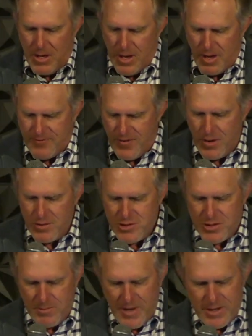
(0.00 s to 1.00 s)
And further,
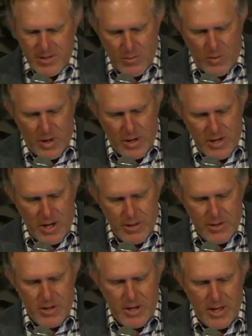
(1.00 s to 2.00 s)
submit to one
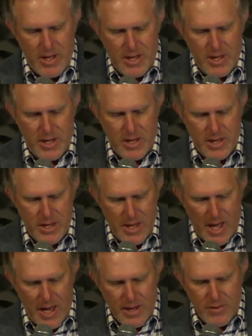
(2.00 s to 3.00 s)
another
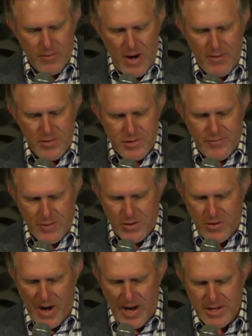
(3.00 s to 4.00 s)
out of the reverence for
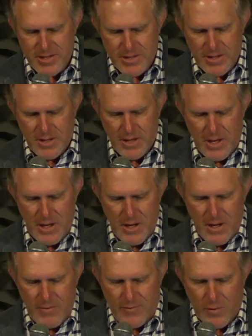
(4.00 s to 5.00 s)
Christ.
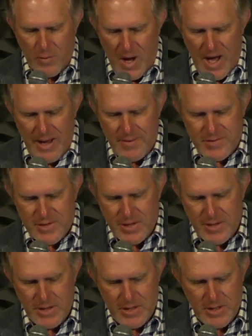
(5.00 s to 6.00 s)
For wives,
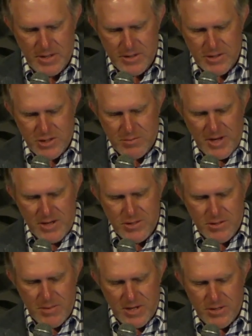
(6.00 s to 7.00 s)
this means
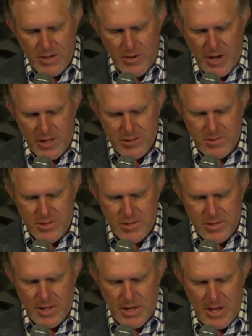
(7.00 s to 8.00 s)
submit to your husbands
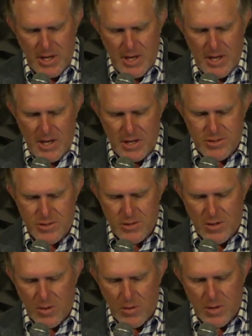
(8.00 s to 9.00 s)
as to the
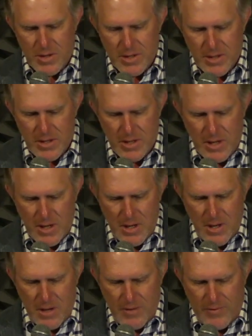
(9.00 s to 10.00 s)
Lord.
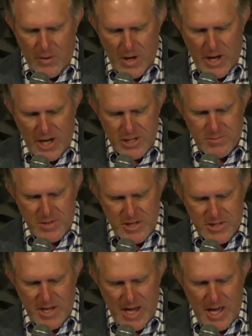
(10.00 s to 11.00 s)
For a husband
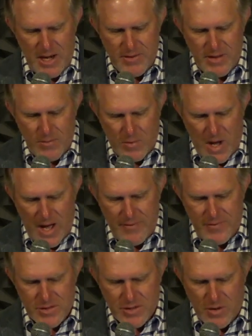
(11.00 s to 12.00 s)
is the head of the wife
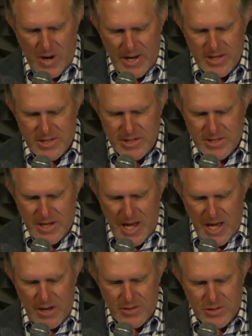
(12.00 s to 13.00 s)
as Christ is the
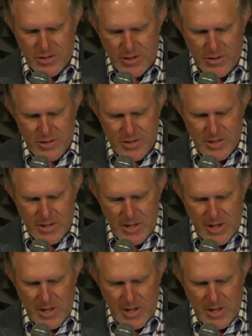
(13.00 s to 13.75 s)
head of the church.